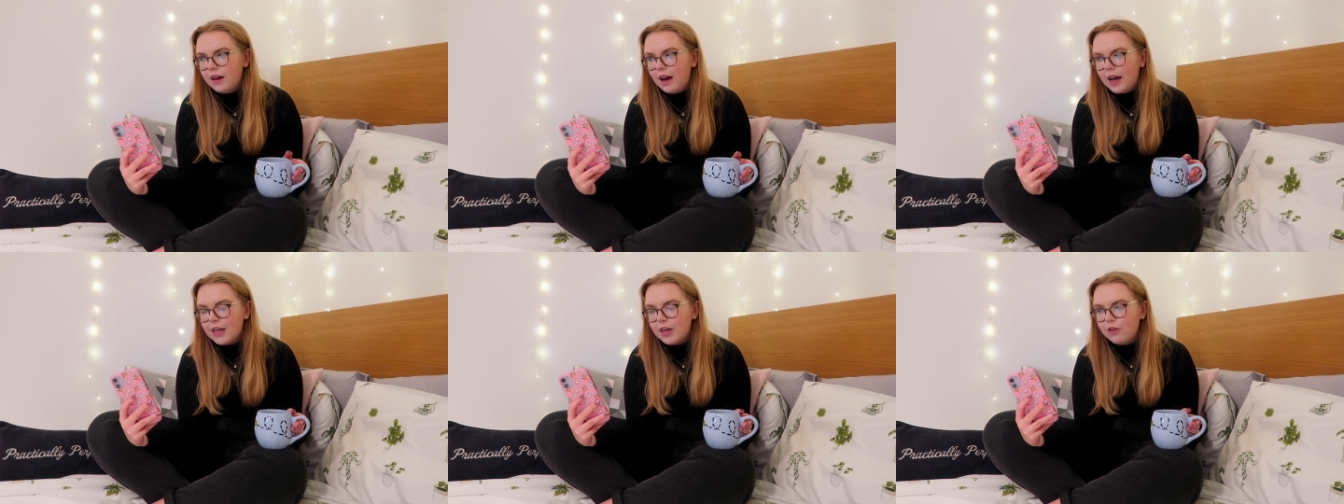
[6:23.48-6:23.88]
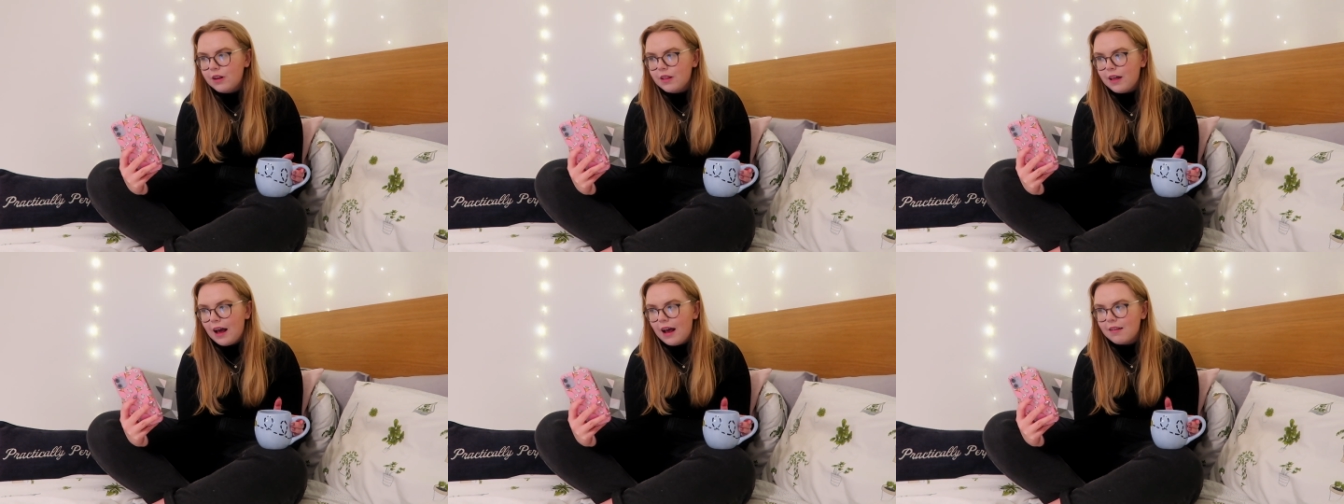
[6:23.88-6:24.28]
at uni
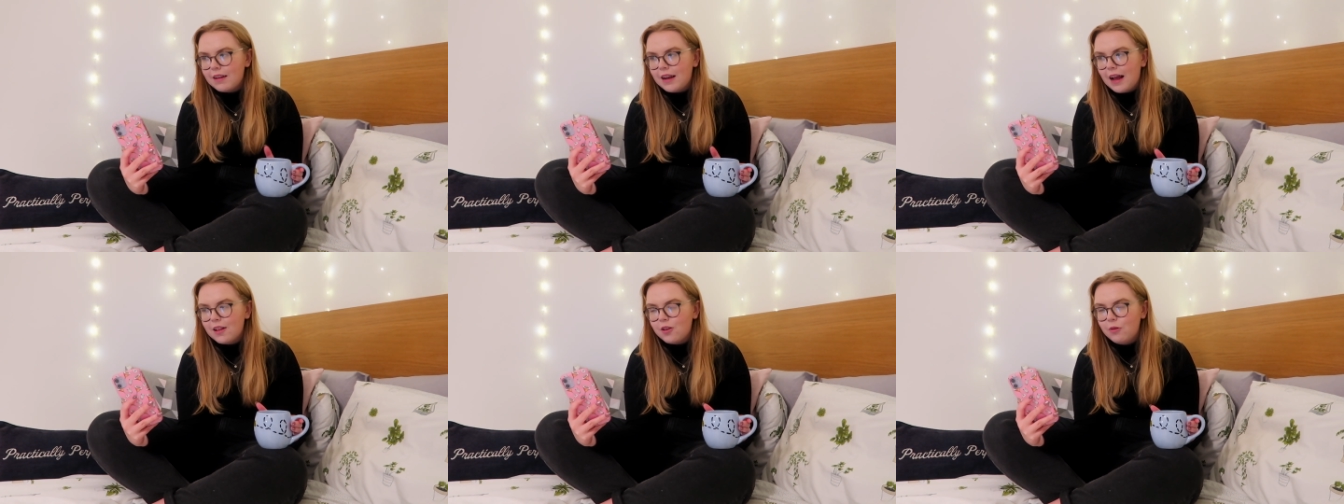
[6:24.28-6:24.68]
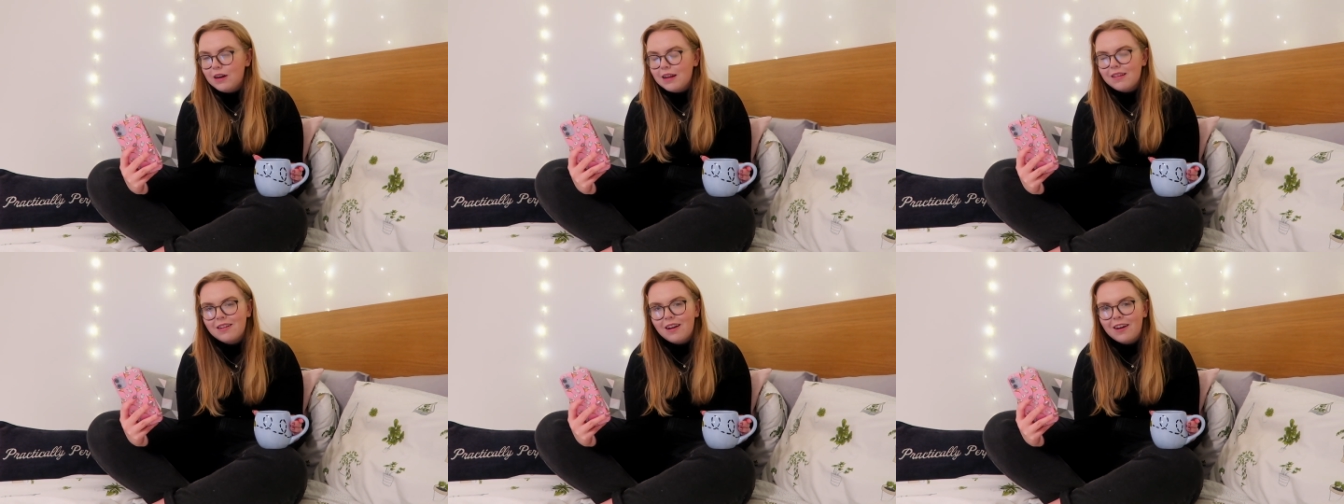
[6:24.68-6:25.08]
that hasn't had to at
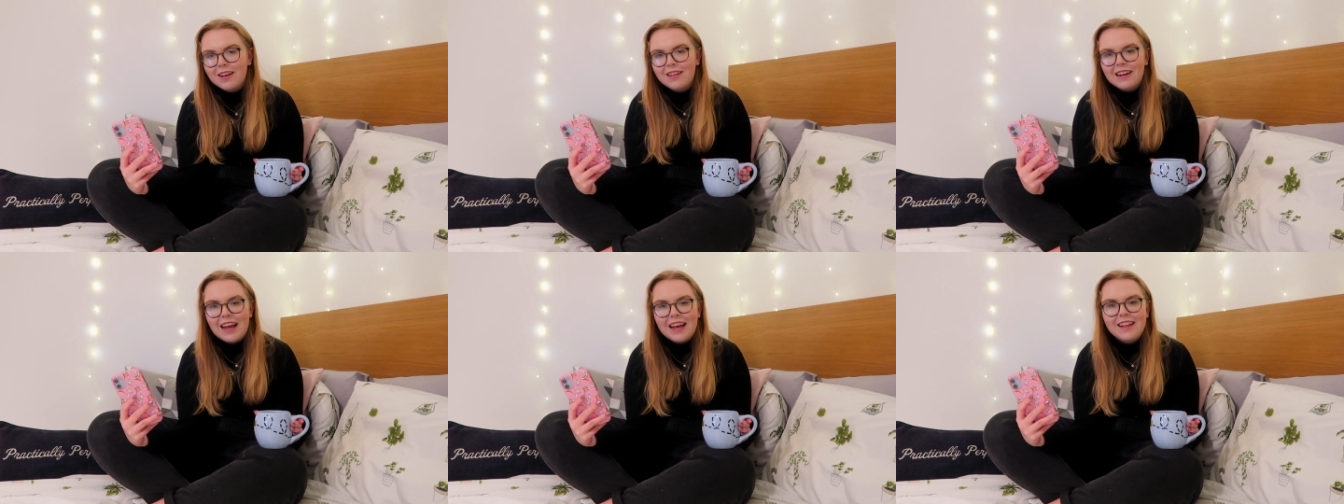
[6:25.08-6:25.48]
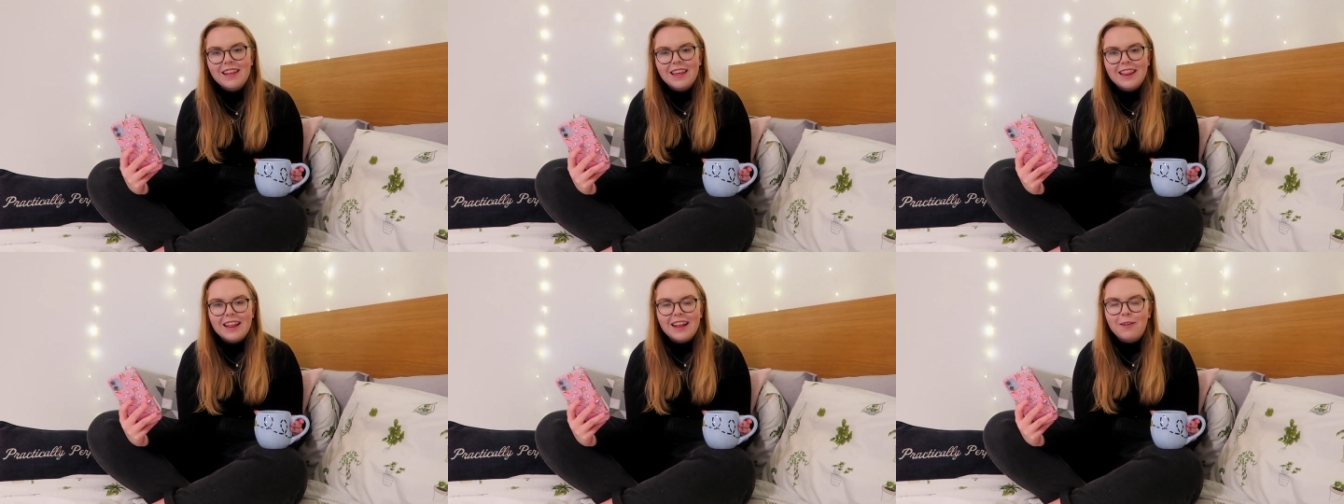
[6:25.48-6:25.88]
least isolate
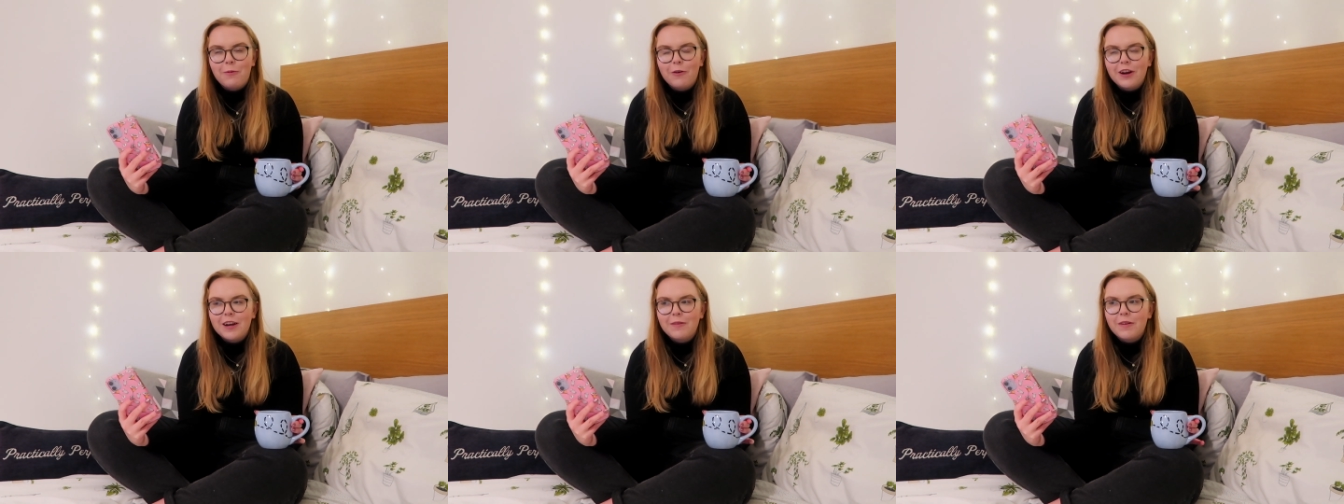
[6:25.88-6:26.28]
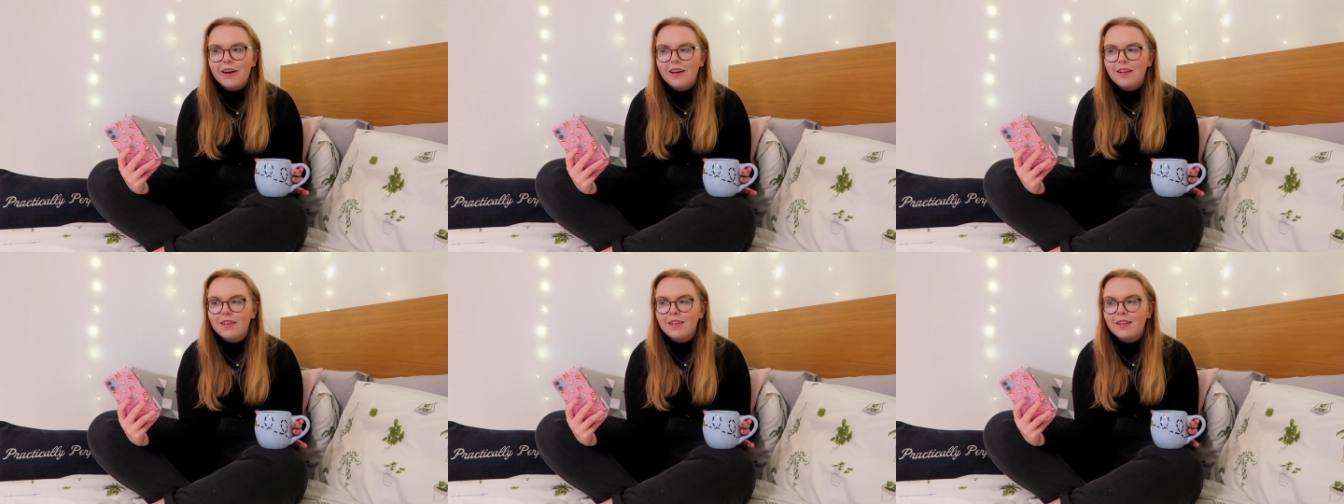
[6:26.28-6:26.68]
at this point,
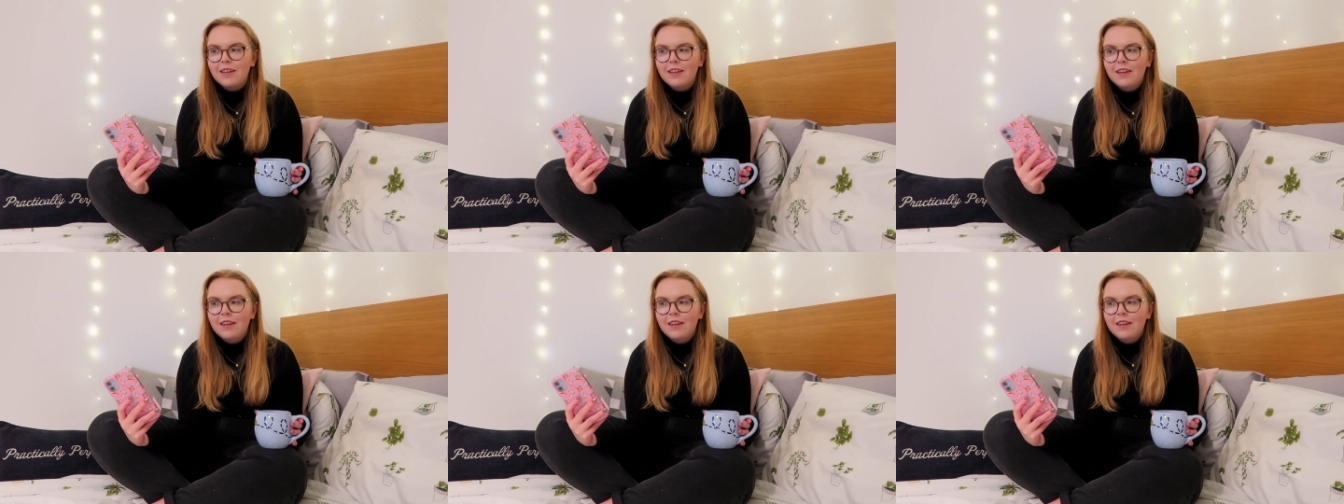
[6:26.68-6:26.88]
because